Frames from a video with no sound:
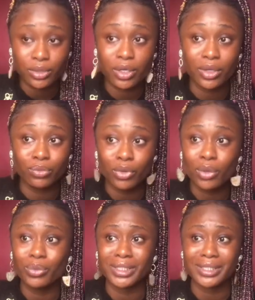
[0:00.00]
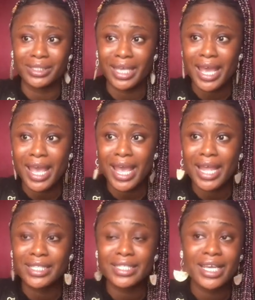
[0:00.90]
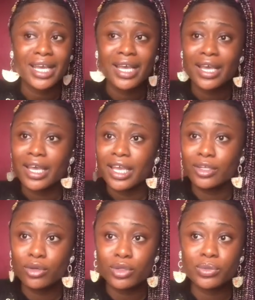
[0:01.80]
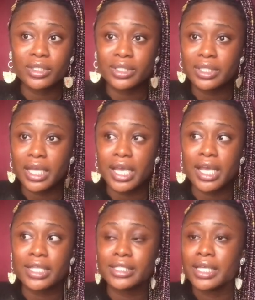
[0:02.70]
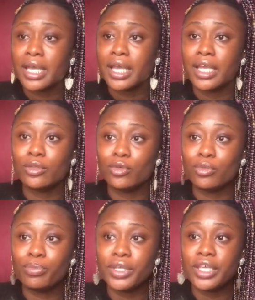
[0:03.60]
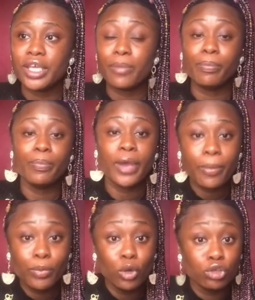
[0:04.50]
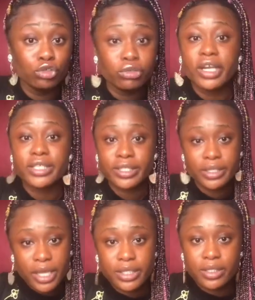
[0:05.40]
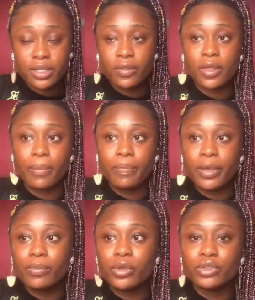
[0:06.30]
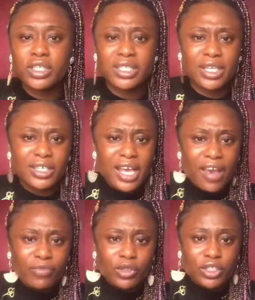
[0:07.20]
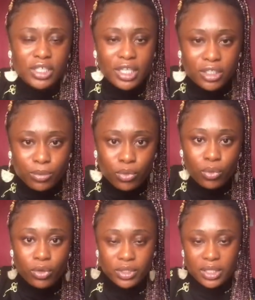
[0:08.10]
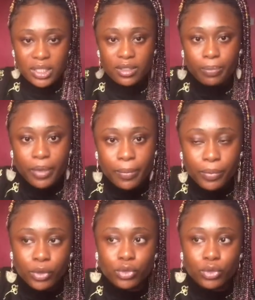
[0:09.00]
You can rock with a skirt. It goes with a skirt. It could be a peplum dress. Yes, they're peplum dresses, and they have the detachable ones. That's the peplum.